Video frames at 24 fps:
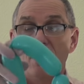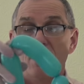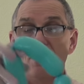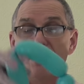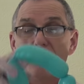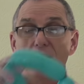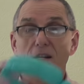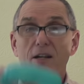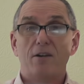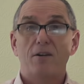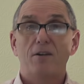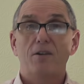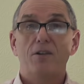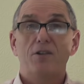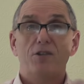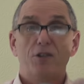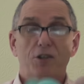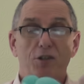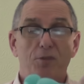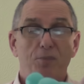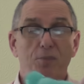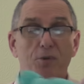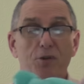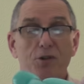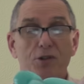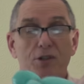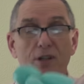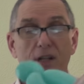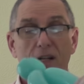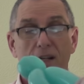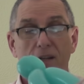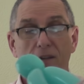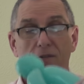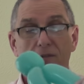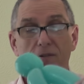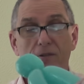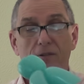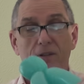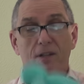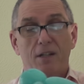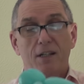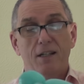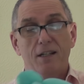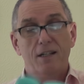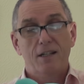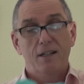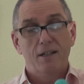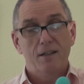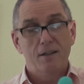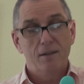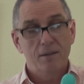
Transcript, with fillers: So just push that through there.